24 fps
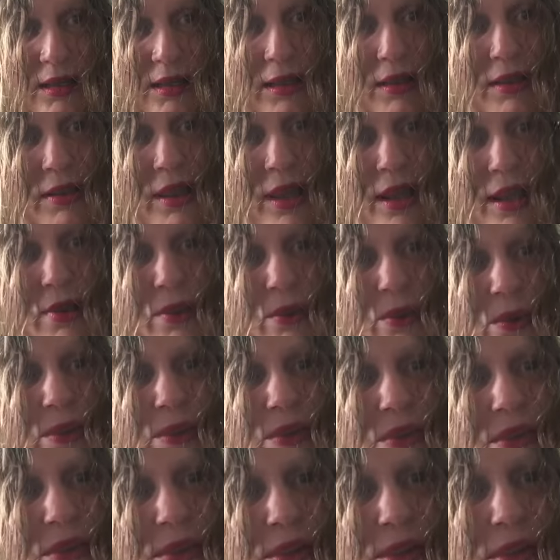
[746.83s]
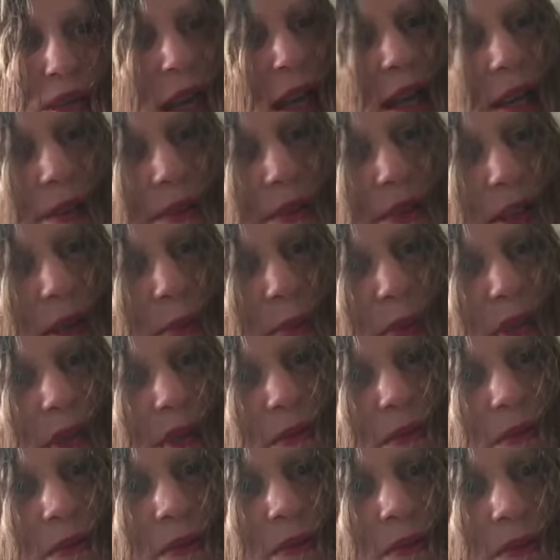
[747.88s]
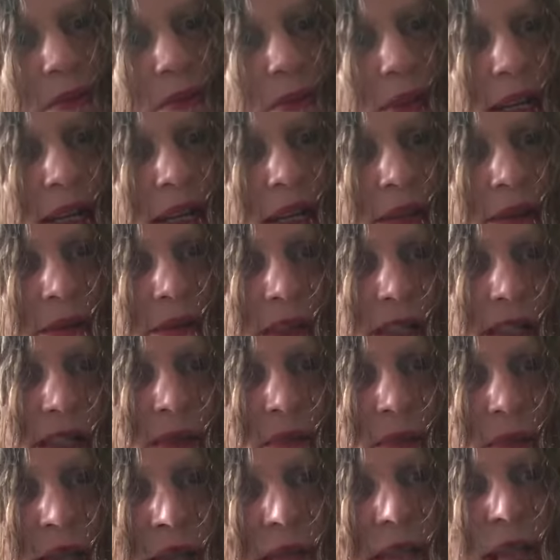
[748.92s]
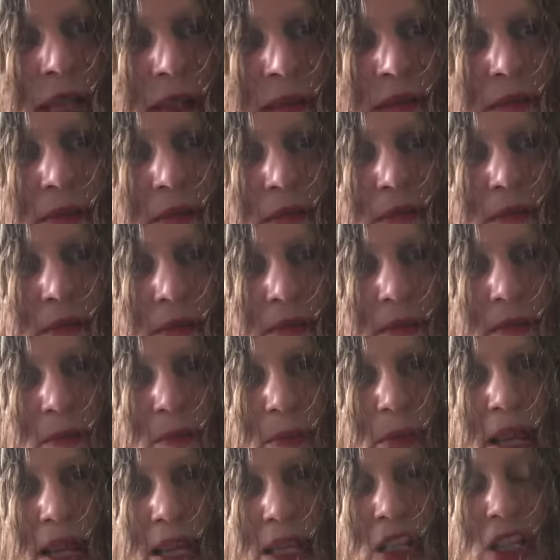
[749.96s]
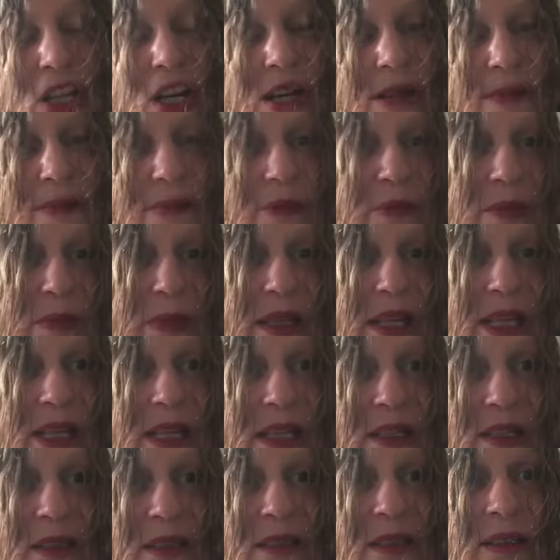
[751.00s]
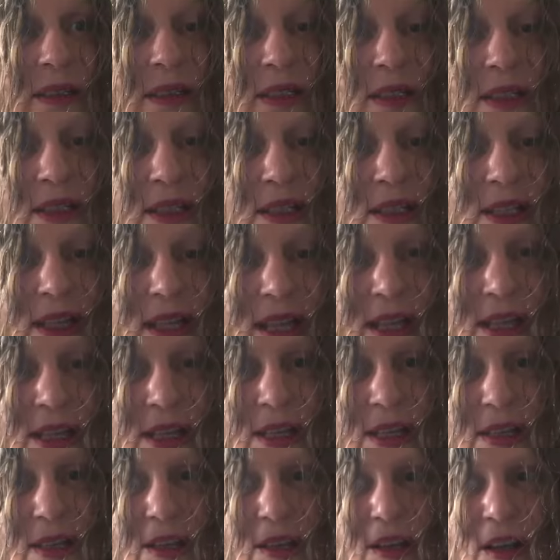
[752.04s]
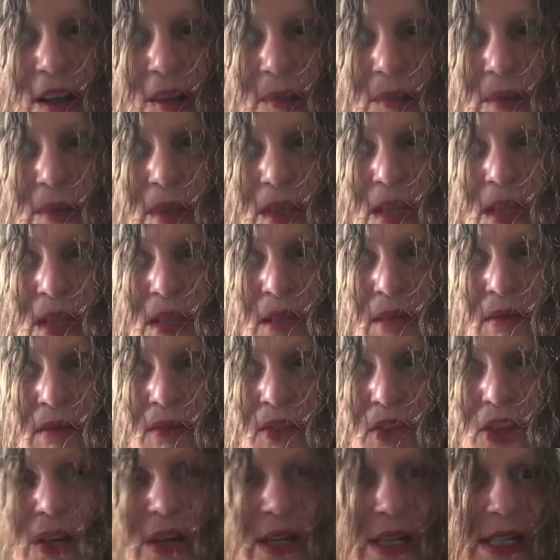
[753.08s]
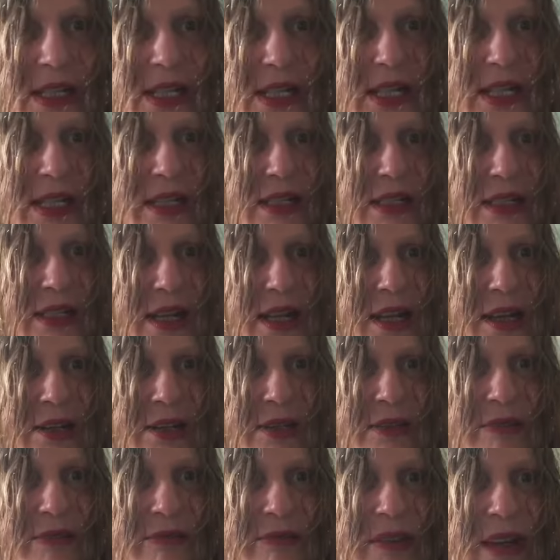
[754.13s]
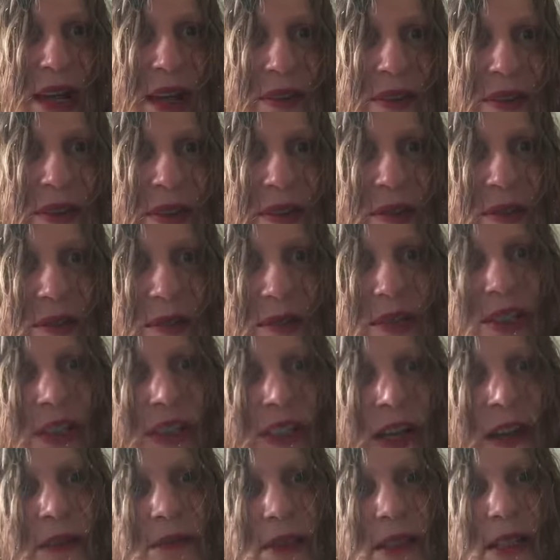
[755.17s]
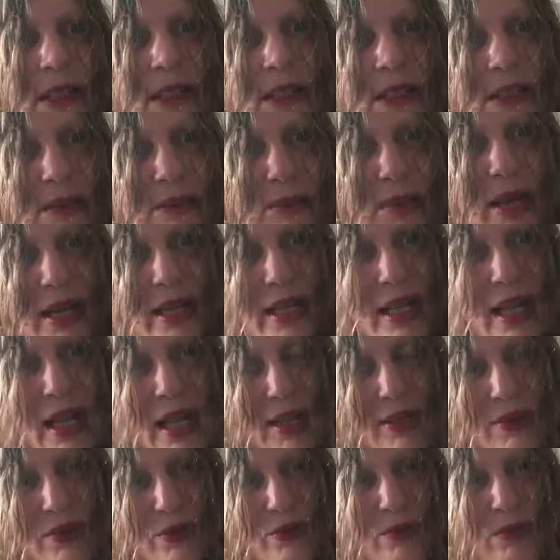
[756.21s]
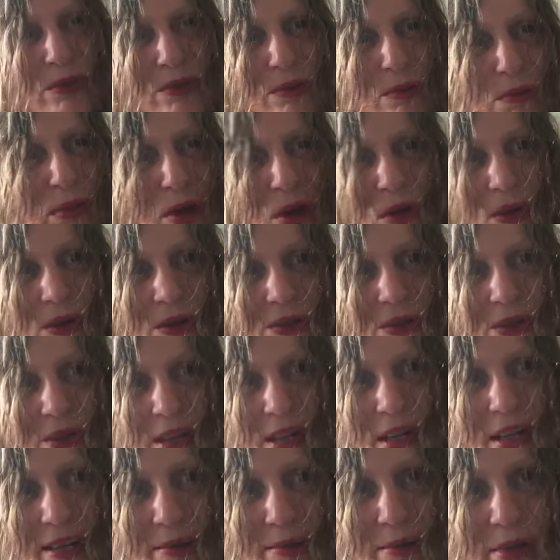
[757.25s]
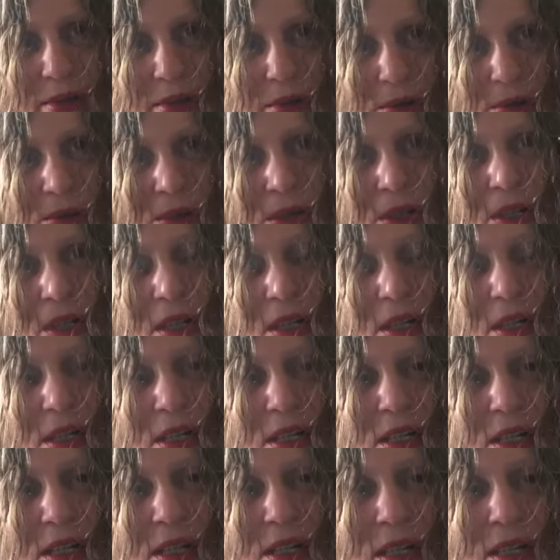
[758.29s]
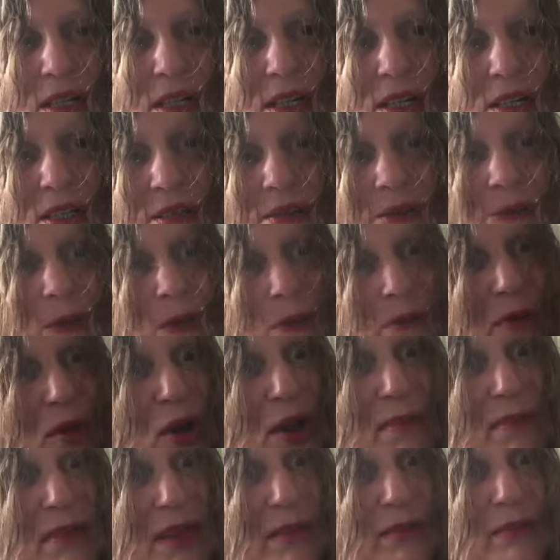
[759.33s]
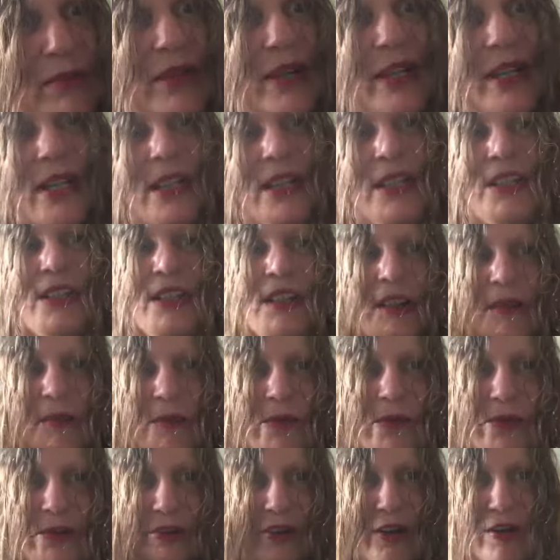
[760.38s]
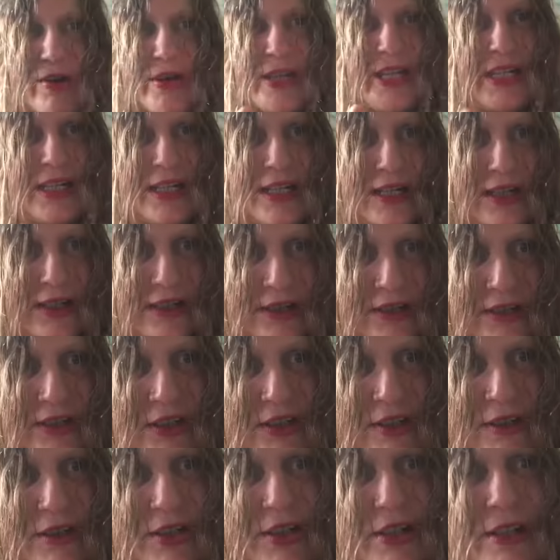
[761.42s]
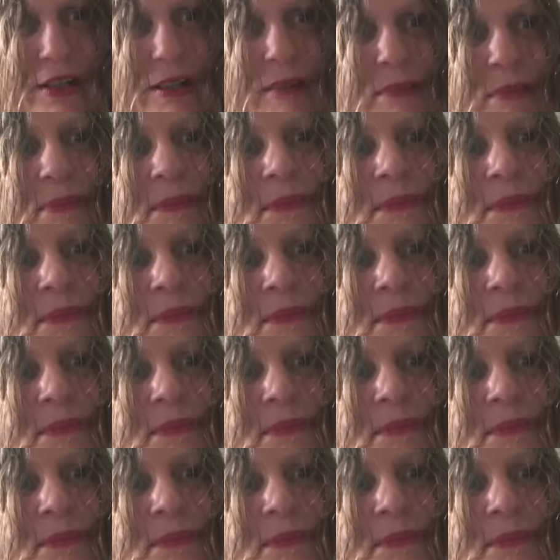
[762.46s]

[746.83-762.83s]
that was the start of something really, really bad time for me. And I'm trying to get it out, rather than stuffing it in my castle box that I built for my memories. I'm throwing it out on YouTube.